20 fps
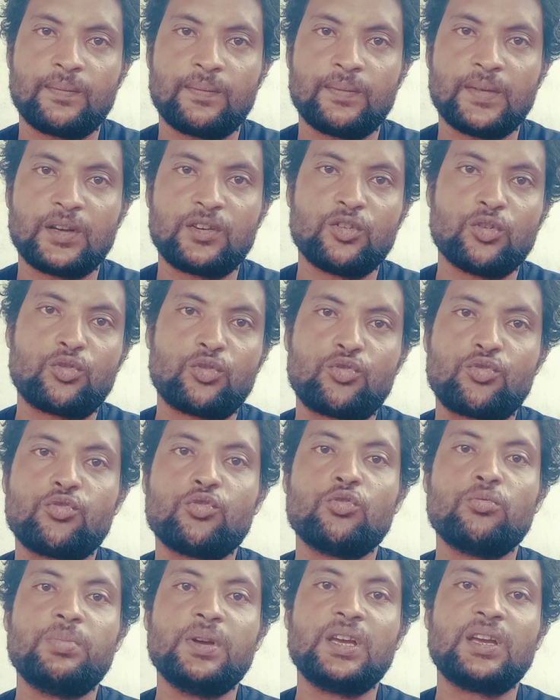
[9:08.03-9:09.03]
that your
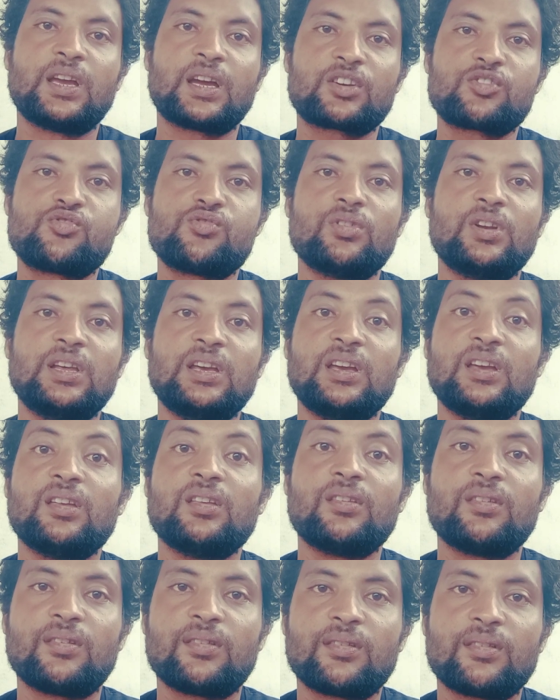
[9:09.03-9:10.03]
true being actually
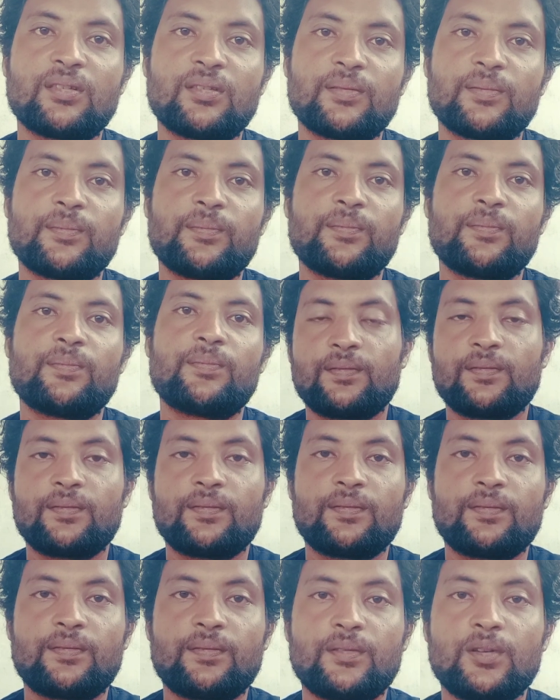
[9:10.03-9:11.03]
is.
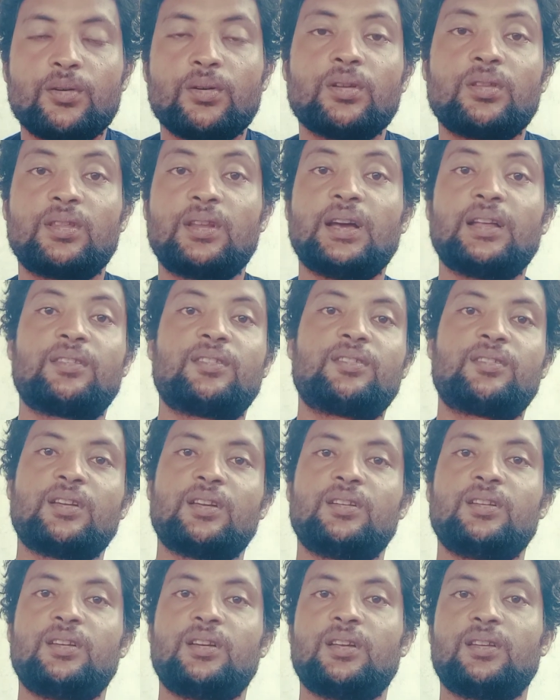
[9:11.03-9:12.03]
You are that
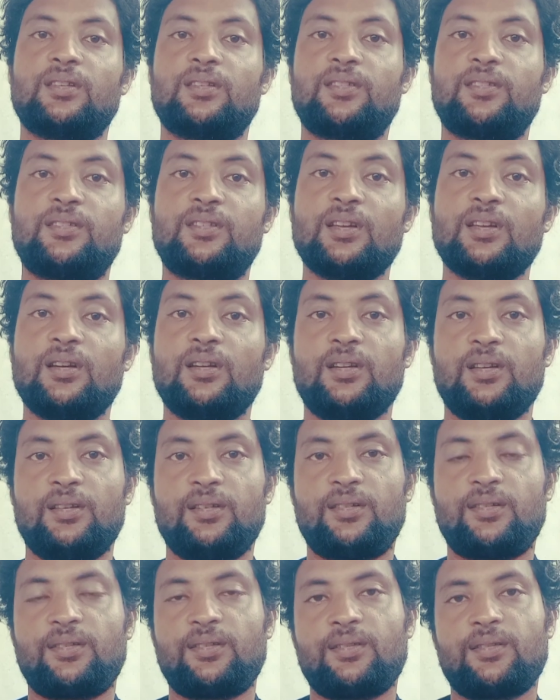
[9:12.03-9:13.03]
steady and
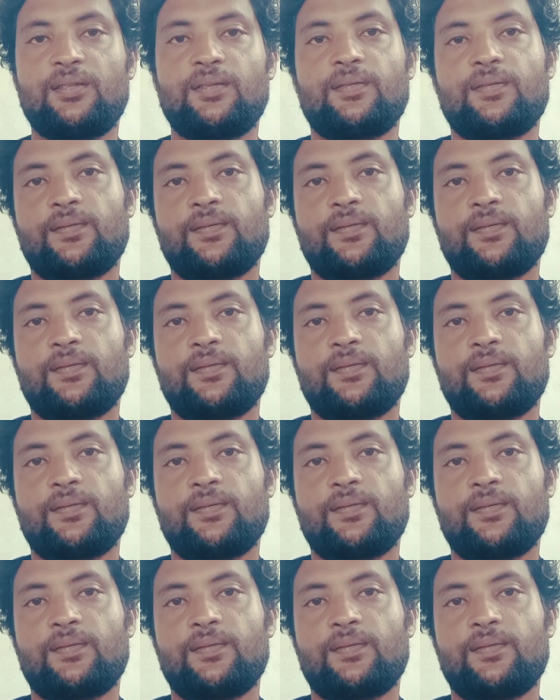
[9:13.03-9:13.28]
stillness.